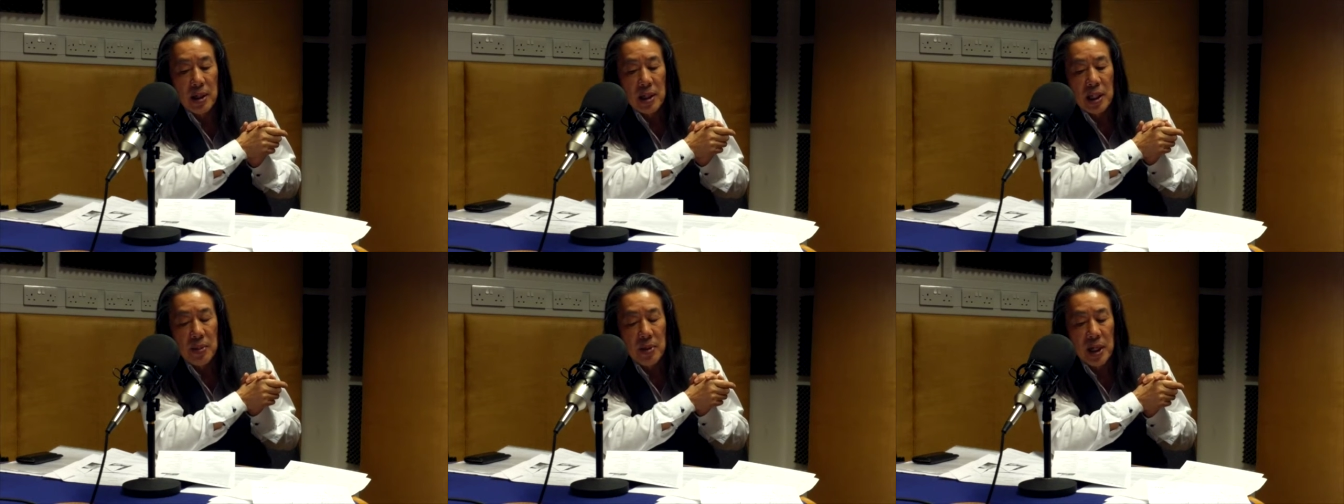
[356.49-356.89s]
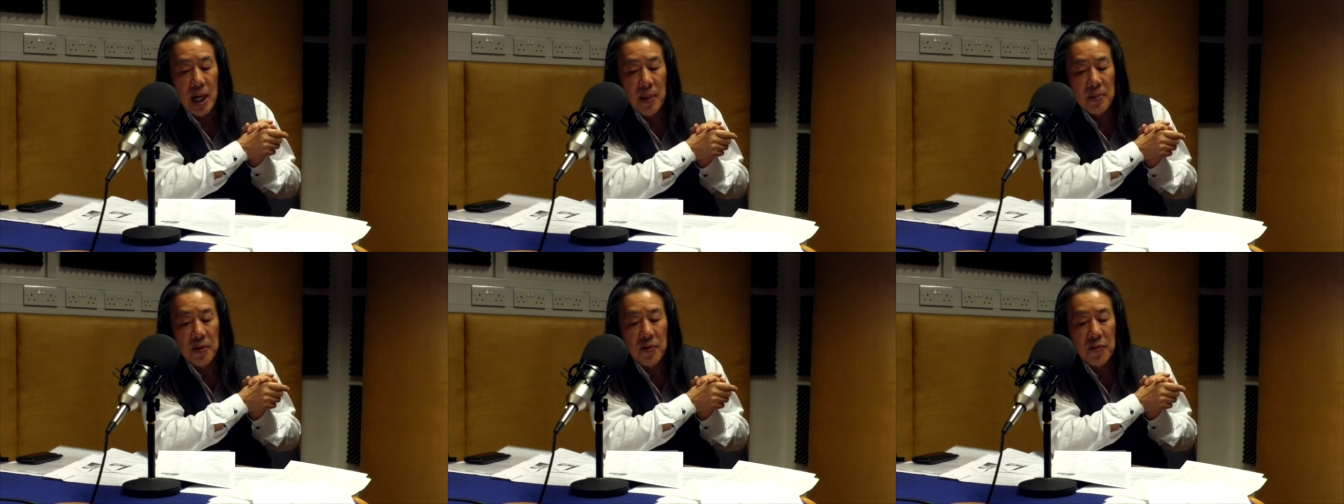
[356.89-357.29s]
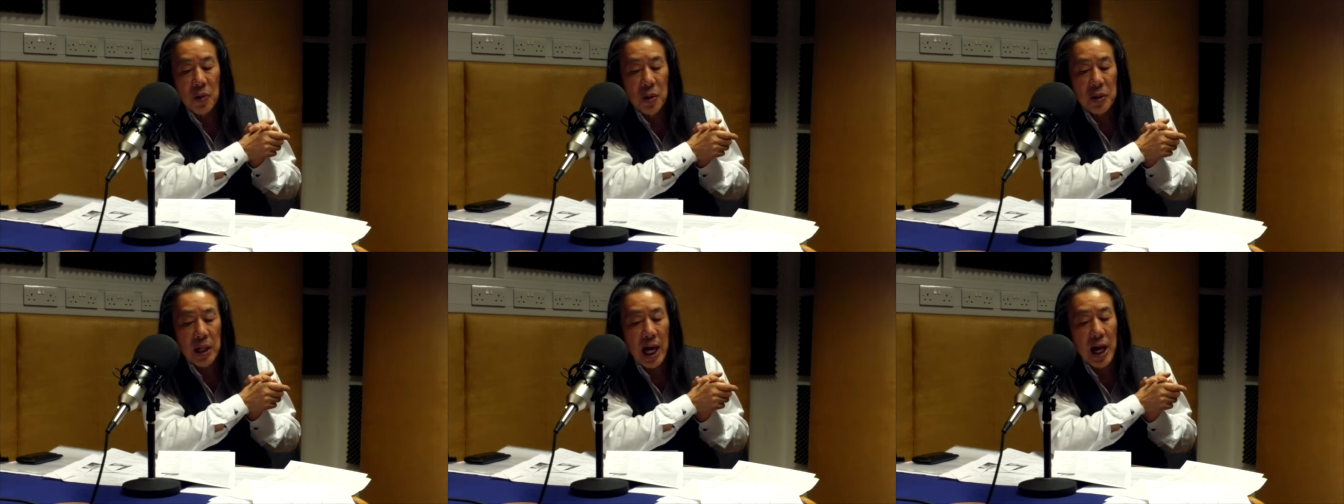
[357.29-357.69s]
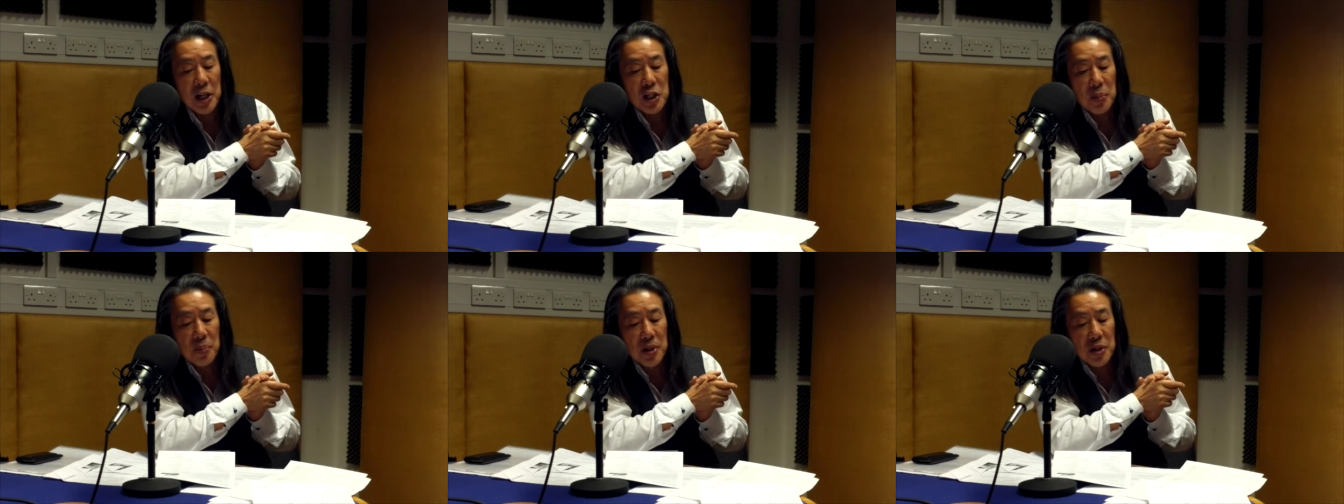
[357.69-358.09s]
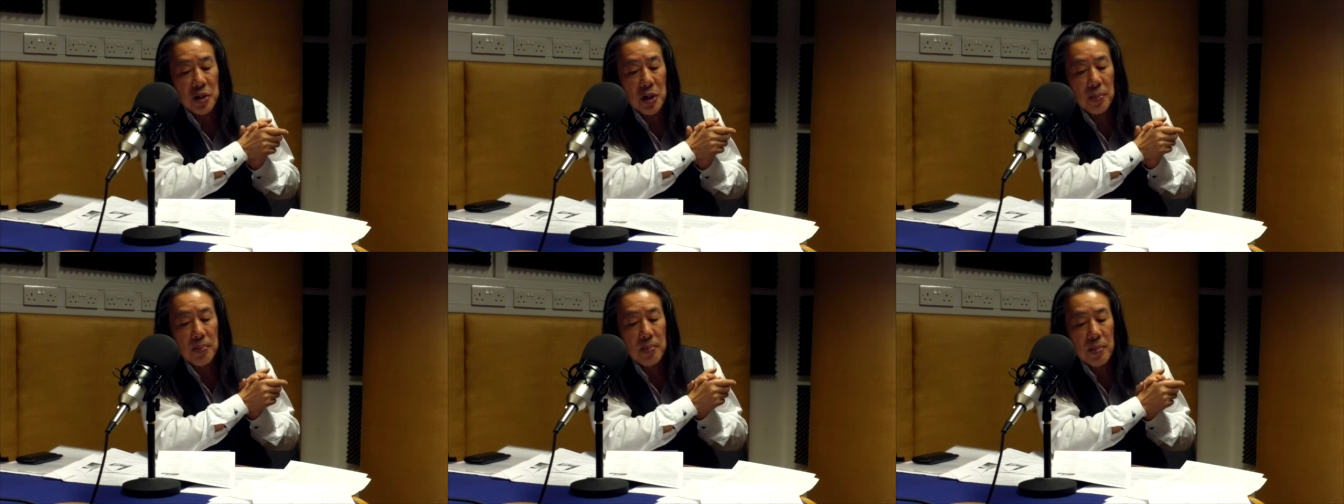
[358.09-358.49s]
He became the fourth
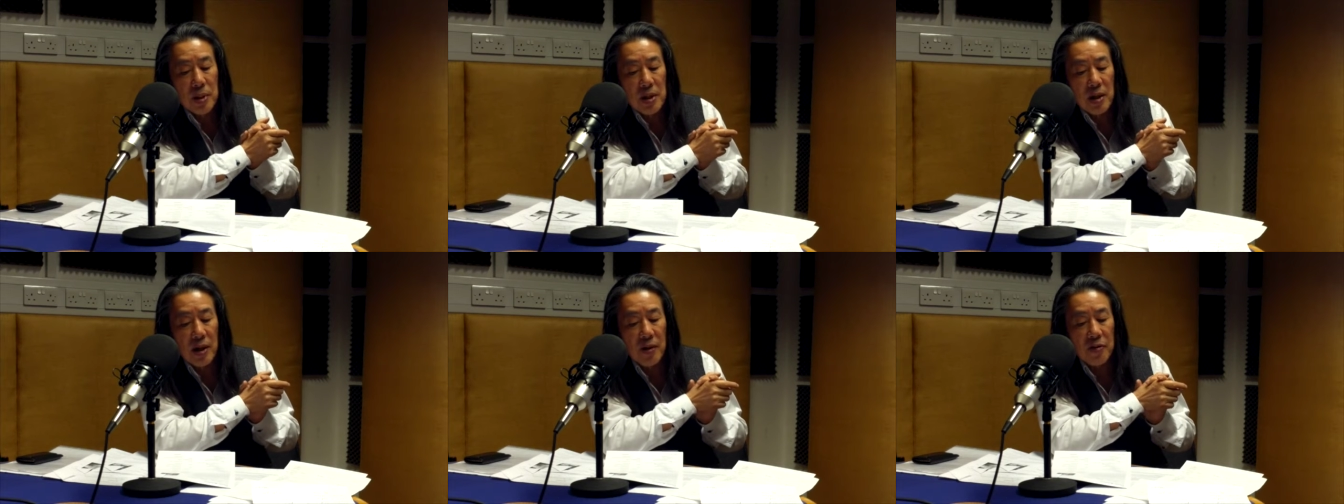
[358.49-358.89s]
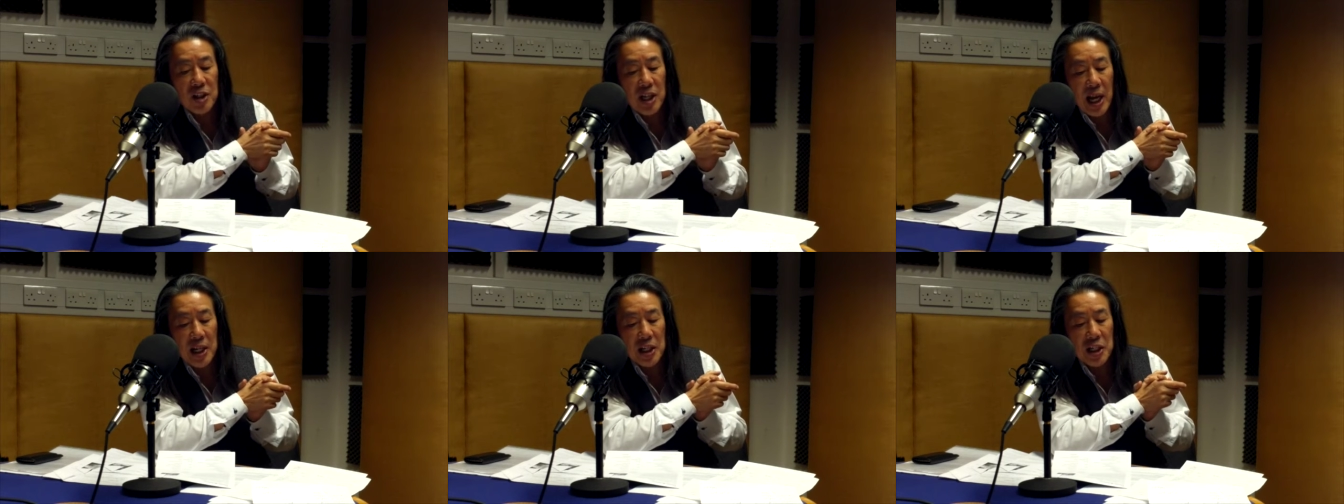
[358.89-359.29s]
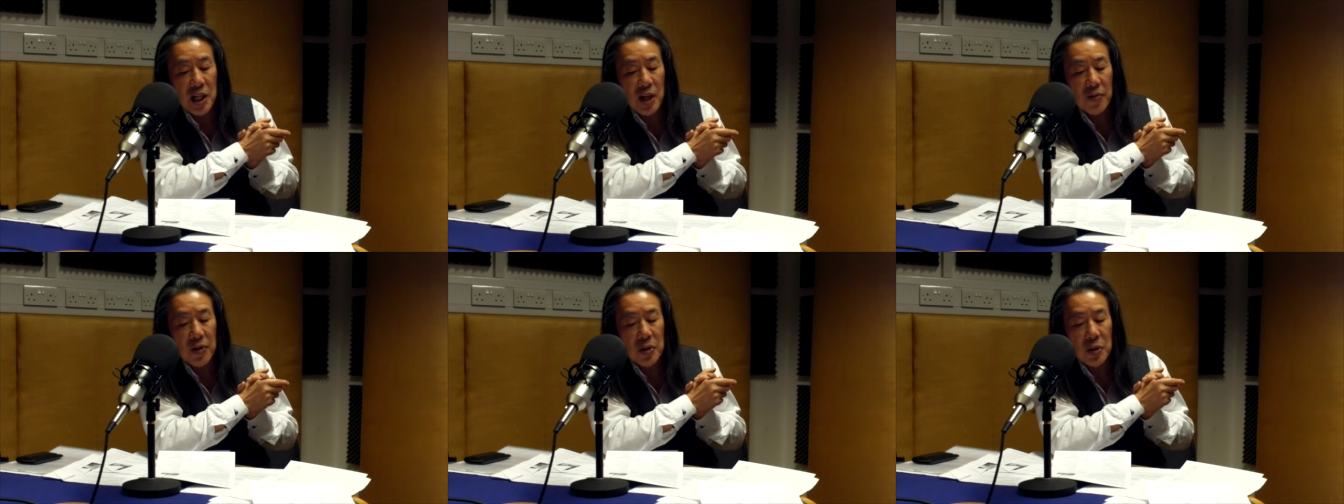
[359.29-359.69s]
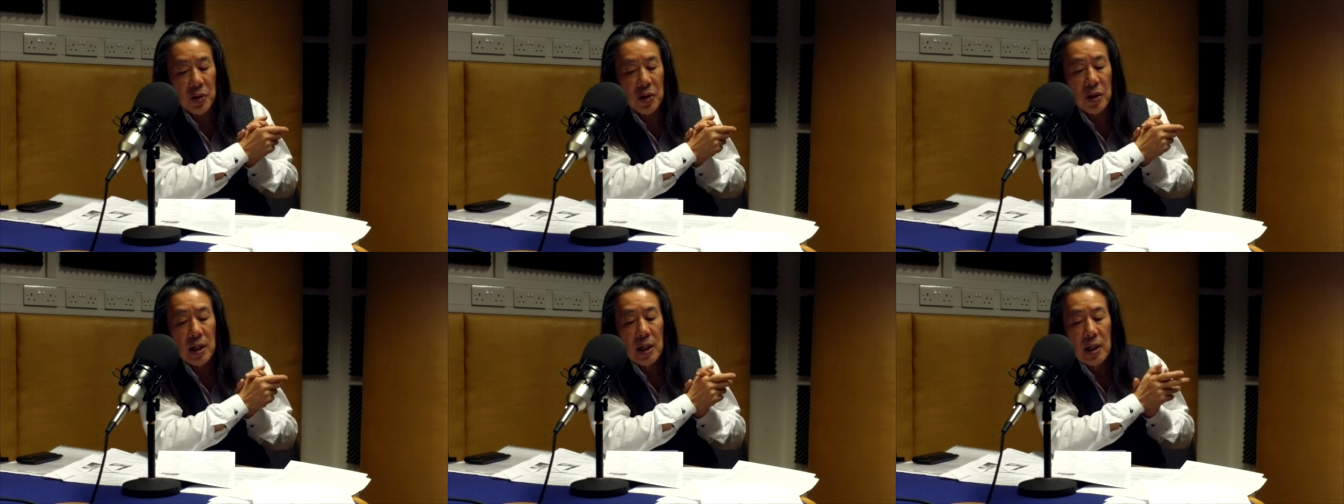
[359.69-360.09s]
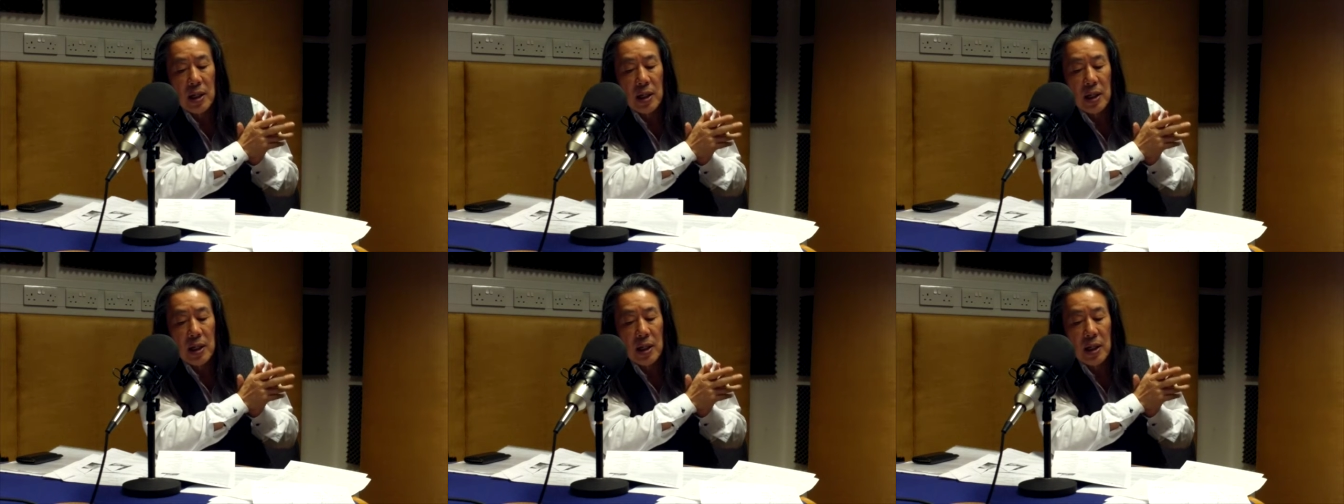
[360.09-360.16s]
Archbishop of San Salvador,